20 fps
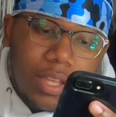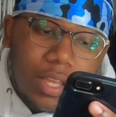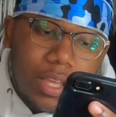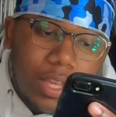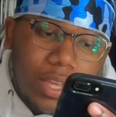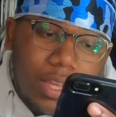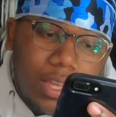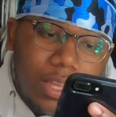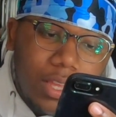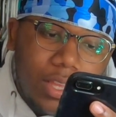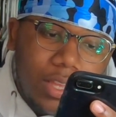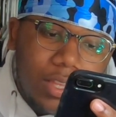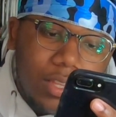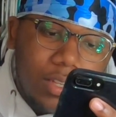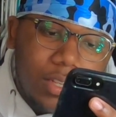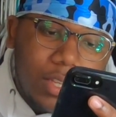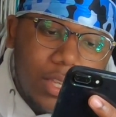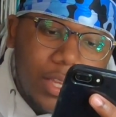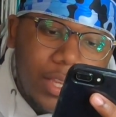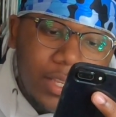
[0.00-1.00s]

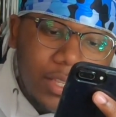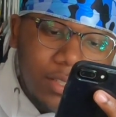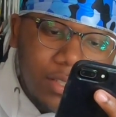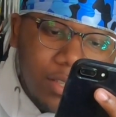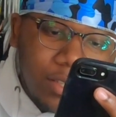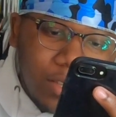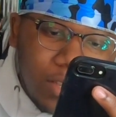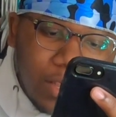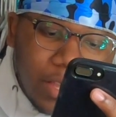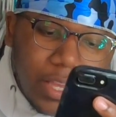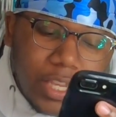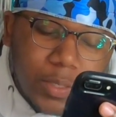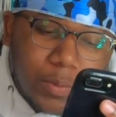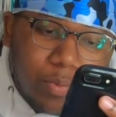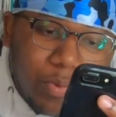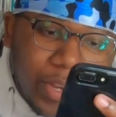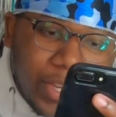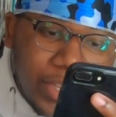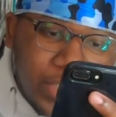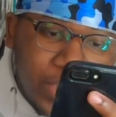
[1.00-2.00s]
and his
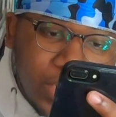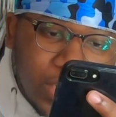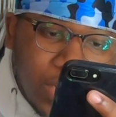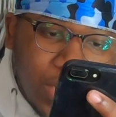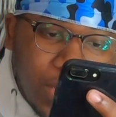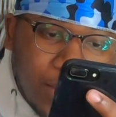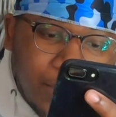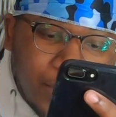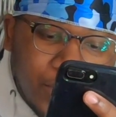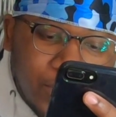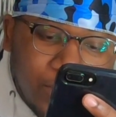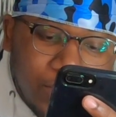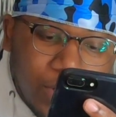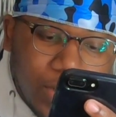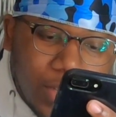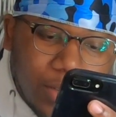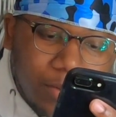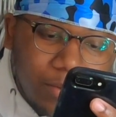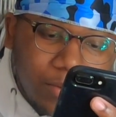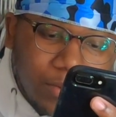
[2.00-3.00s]
inspiration comes
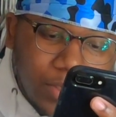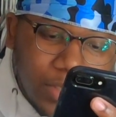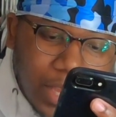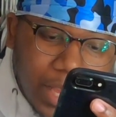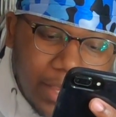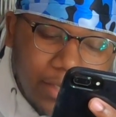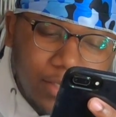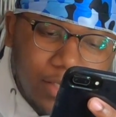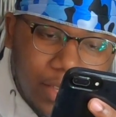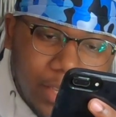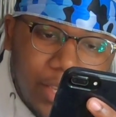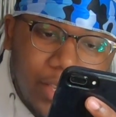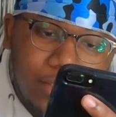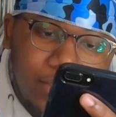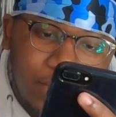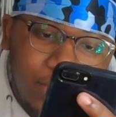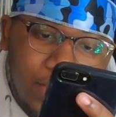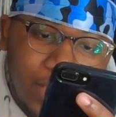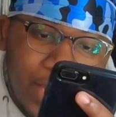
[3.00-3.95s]
from, yes, it's